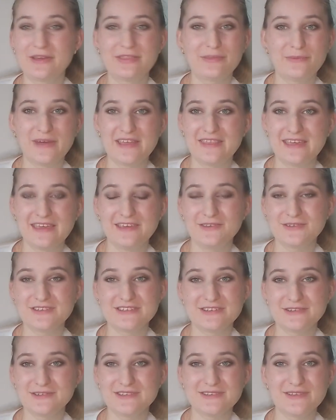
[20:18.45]
the way they used
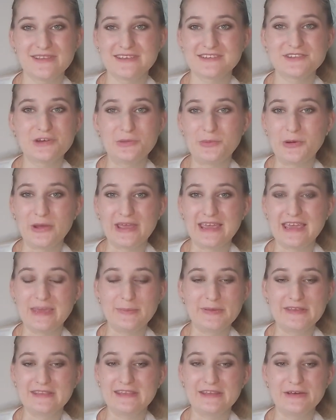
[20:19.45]
to, so there's no point
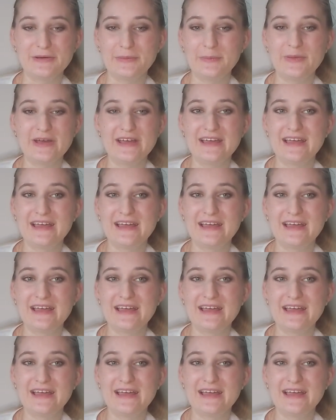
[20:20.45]
keeping them